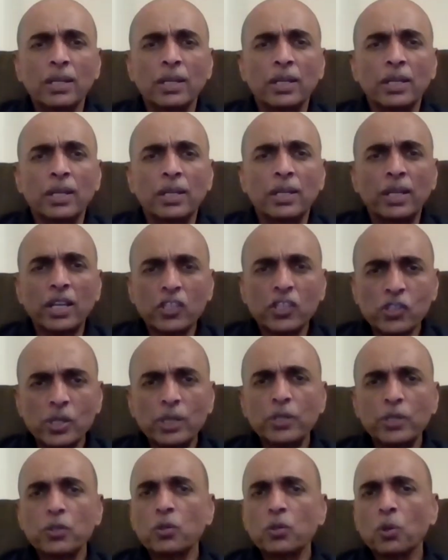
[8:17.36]
in
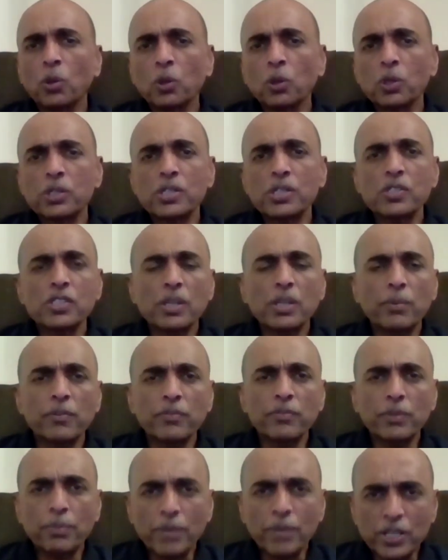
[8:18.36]
excellent roles in some
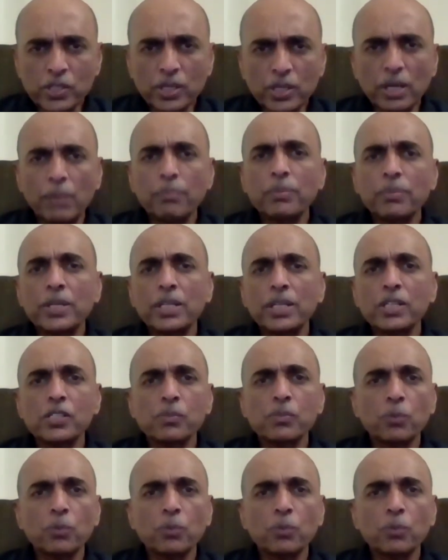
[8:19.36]
of the best companies,